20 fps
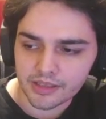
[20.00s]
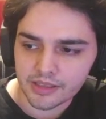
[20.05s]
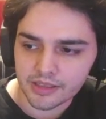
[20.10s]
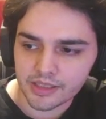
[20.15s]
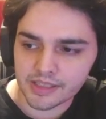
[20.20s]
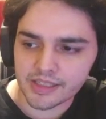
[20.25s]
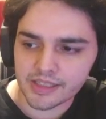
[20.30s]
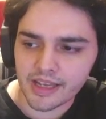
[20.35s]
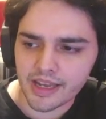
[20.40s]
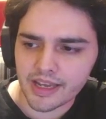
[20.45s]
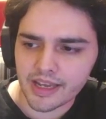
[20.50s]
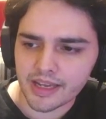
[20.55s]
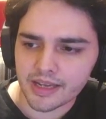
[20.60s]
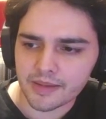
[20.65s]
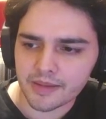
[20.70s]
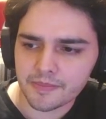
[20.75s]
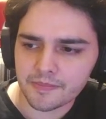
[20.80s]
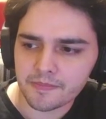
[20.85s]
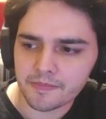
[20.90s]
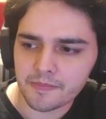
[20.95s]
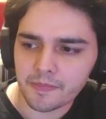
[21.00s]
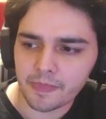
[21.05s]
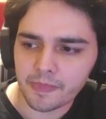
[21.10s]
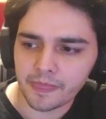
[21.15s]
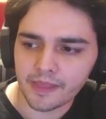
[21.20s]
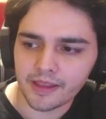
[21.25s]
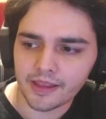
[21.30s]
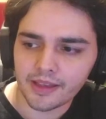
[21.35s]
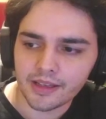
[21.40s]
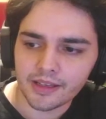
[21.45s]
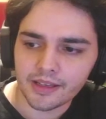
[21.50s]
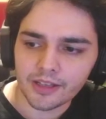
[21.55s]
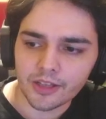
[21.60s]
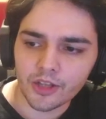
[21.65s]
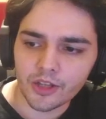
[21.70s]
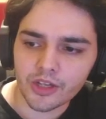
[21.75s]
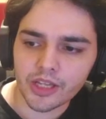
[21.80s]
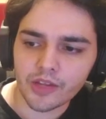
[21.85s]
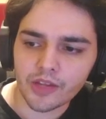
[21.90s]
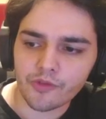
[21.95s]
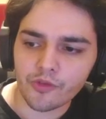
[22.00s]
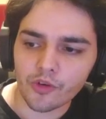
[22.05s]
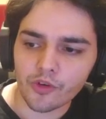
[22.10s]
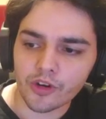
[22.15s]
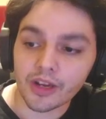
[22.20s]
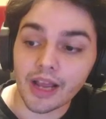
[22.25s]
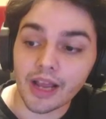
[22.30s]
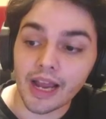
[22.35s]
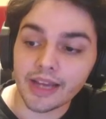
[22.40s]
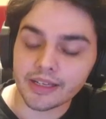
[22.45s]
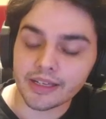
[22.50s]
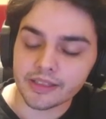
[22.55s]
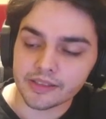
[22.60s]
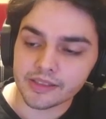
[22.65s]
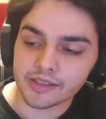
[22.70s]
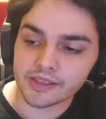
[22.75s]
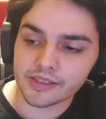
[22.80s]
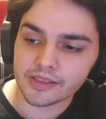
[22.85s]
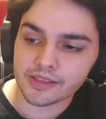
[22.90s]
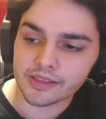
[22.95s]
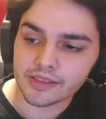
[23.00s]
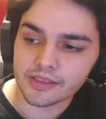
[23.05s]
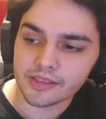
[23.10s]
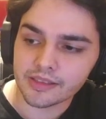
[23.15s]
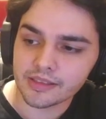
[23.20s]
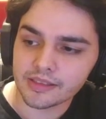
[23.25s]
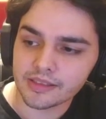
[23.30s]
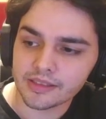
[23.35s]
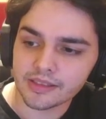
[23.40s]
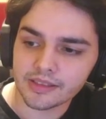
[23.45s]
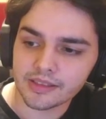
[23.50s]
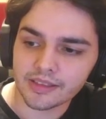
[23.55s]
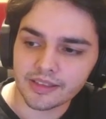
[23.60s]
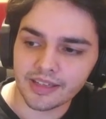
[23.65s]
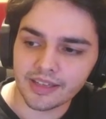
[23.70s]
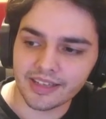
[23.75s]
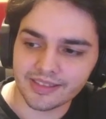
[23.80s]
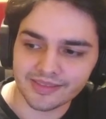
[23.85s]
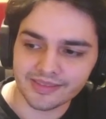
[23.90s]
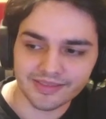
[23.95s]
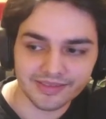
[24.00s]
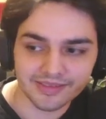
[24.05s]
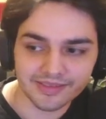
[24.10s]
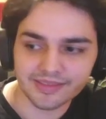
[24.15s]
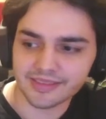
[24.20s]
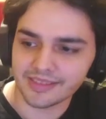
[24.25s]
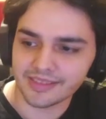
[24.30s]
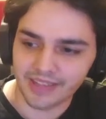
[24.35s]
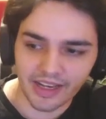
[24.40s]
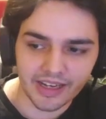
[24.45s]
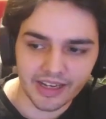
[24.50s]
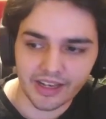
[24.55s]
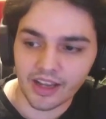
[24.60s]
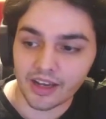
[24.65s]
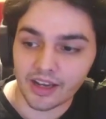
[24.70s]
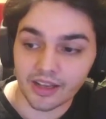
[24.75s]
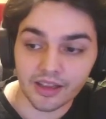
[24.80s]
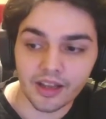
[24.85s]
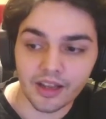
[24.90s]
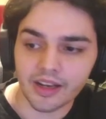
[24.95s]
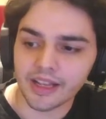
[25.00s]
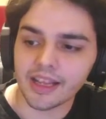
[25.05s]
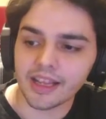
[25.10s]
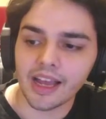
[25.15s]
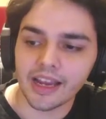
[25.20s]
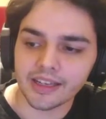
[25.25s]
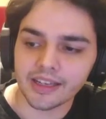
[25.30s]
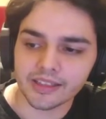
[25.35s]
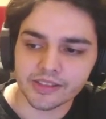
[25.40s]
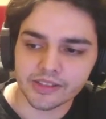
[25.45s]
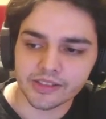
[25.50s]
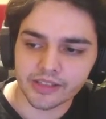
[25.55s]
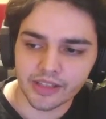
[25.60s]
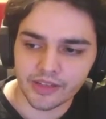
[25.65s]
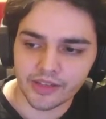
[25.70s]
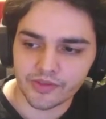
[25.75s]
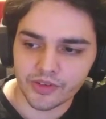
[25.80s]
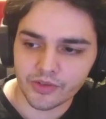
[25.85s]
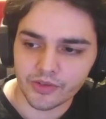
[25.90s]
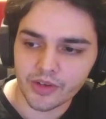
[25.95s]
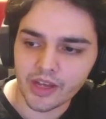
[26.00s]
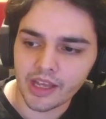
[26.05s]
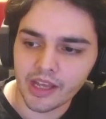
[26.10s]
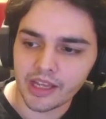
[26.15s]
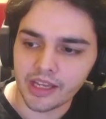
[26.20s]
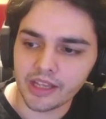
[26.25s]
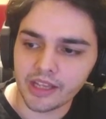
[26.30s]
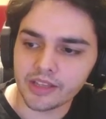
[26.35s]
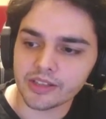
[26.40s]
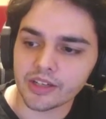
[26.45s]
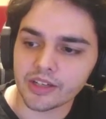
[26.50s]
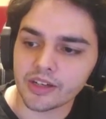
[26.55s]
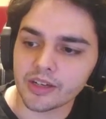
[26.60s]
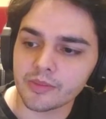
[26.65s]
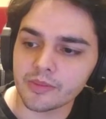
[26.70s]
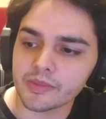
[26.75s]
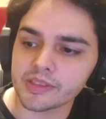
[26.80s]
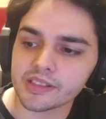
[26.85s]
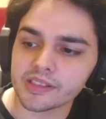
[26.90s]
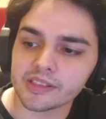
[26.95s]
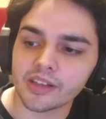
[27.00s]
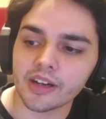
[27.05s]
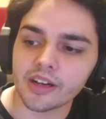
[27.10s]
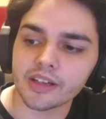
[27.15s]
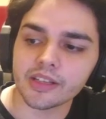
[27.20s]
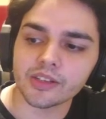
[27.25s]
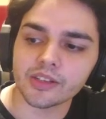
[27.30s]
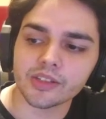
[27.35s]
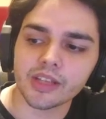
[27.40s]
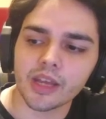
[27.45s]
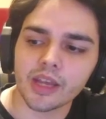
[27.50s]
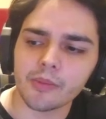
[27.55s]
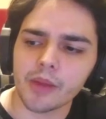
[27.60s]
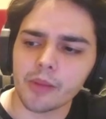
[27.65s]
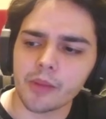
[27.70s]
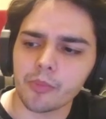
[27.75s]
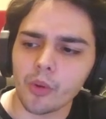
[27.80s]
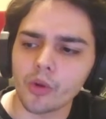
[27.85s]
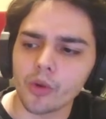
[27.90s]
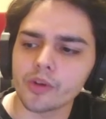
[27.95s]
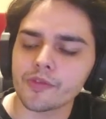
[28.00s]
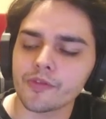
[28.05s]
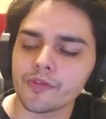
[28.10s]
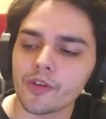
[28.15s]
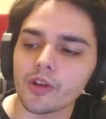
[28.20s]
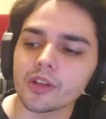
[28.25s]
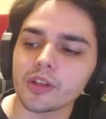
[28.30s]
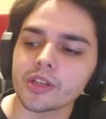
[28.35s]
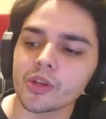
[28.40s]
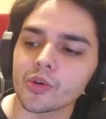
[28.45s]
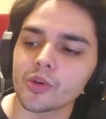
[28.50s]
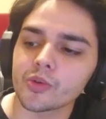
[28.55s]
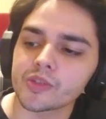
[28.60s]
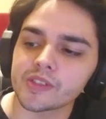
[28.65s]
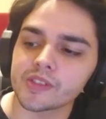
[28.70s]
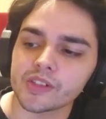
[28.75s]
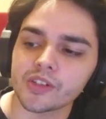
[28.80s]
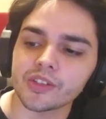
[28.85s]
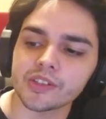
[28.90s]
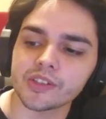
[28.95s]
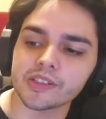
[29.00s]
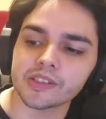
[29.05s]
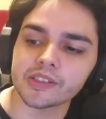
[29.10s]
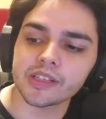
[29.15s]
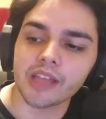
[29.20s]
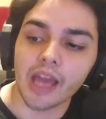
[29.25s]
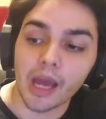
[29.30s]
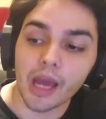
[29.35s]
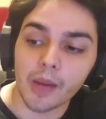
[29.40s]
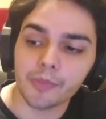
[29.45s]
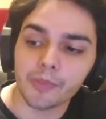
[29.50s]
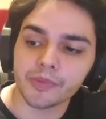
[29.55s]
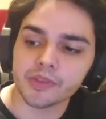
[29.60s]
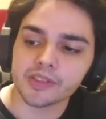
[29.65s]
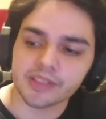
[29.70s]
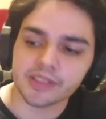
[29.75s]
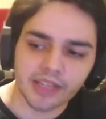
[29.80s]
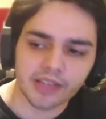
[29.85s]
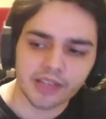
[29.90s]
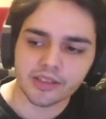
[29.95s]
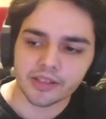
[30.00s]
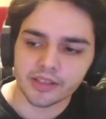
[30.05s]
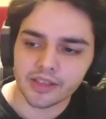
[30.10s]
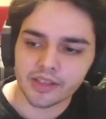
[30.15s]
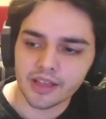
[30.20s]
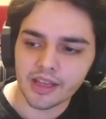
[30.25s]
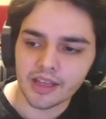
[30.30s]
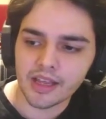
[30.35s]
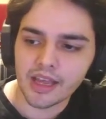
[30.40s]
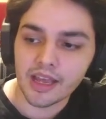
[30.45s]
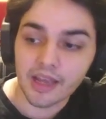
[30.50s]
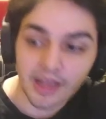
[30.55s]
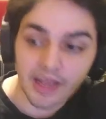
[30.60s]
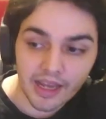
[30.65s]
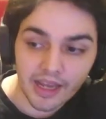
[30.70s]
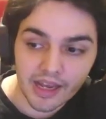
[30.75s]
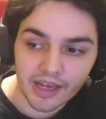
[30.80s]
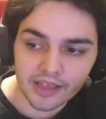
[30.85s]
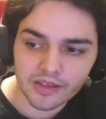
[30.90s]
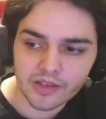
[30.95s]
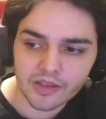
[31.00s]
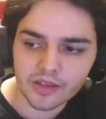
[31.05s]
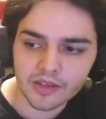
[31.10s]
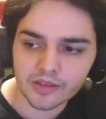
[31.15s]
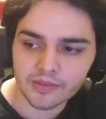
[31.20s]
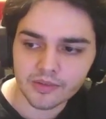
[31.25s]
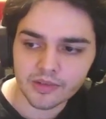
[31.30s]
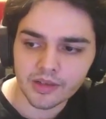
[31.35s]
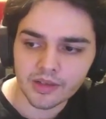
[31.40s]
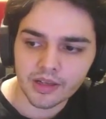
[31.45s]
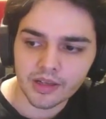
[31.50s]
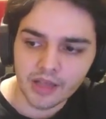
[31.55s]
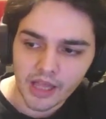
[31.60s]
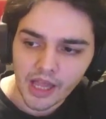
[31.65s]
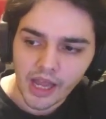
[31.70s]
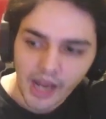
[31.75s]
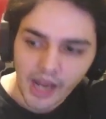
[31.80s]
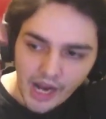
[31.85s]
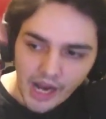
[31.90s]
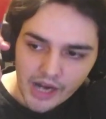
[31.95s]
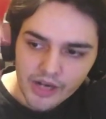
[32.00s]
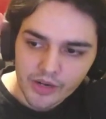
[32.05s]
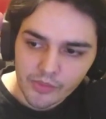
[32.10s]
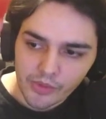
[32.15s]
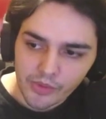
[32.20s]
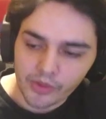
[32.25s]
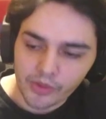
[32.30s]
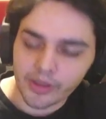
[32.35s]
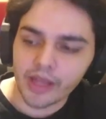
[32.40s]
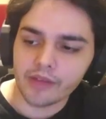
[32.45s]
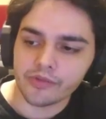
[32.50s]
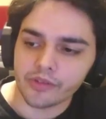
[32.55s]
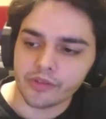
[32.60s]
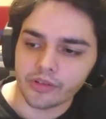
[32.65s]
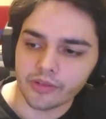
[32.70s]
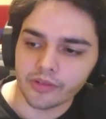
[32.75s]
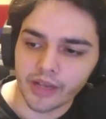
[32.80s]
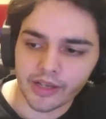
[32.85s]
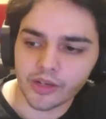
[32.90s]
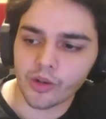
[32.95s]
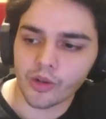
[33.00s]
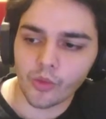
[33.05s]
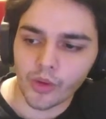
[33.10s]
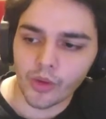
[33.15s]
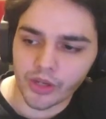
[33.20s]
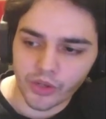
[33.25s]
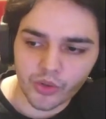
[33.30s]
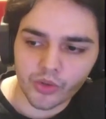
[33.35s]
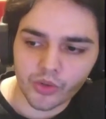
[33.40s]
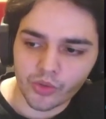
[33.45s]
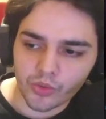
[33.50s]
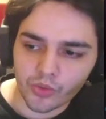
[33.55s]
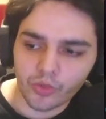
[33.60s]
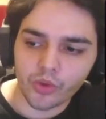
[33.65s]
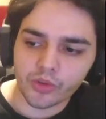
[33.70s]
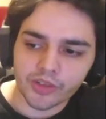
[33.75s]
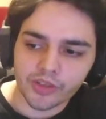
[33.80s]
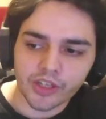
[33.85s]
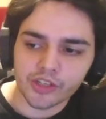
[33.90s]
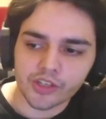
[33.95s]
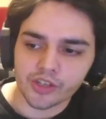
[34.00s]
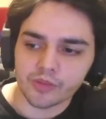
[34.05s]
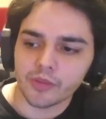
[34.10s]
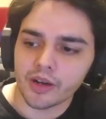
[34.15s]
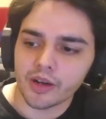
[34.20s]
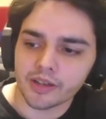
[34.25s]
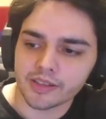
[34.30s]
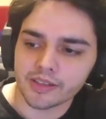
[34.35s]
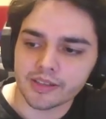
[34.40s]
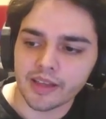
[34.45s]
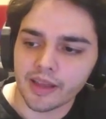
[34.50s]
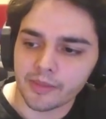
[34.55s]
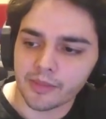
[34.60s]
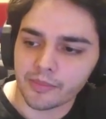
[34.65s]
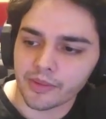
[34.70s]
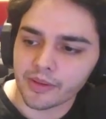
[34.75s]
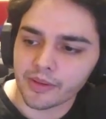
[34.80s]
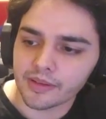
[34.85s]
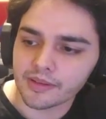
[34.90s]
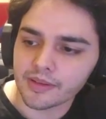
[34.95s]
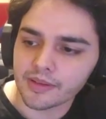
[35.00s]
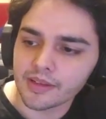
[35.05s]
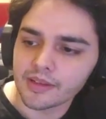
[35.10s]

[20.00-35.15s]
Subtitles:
He's saying, looking for guidance. I got a lot of guidance to give you. In term, starting to get my portfolio seriously up to standard and hireable level. I don't know why you quotation marked that, but